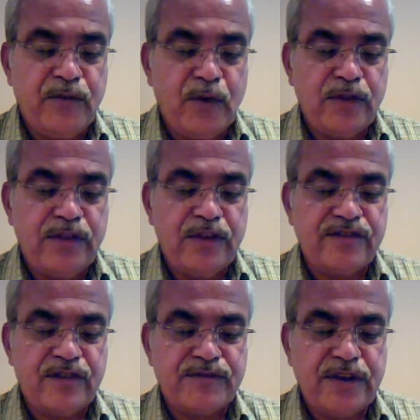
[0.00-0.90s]
forth the
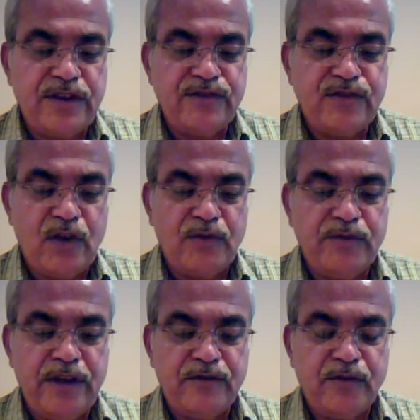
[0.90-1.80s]
substance
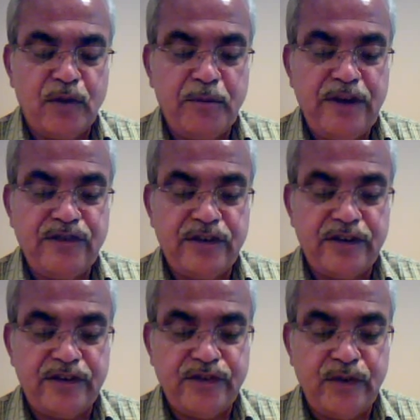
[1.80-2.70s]
of the information
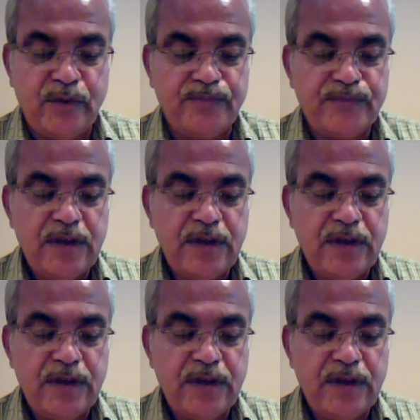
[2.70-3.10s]
received,